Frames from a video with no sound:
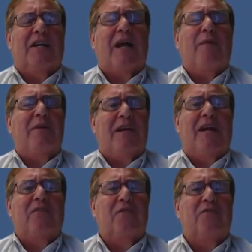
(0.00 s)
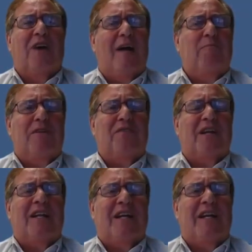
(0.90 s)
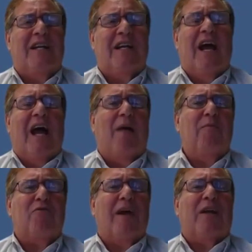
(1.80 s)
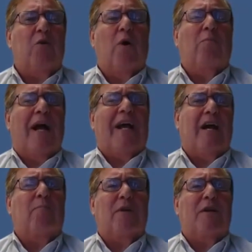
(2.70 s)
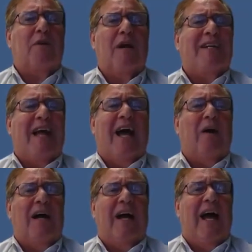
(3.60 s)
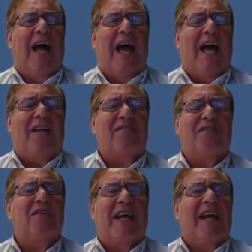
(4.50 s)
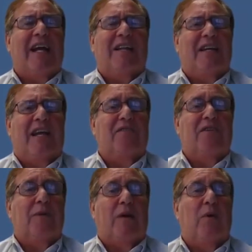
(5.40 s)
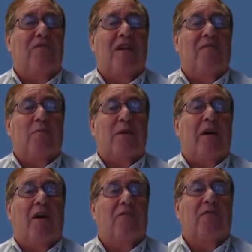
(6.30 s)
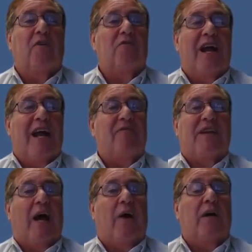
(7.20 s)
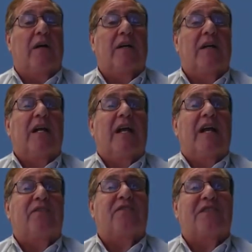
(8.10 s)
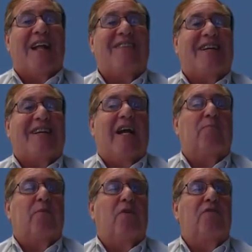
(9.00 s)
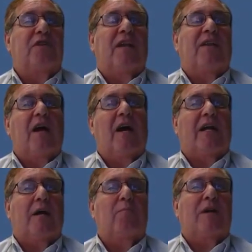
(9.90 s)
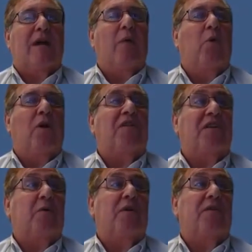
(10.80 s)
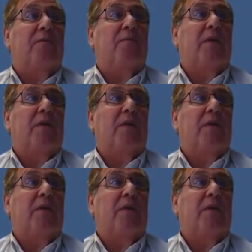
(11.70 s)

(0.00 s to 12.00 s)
You gave me the answer in 5 minutes that I needed. I've been trying to call my company right now, and I still can't get the answer to my question after being on the phone for half an hour. He says, that's the kind of person and the kind of company I want to deal with.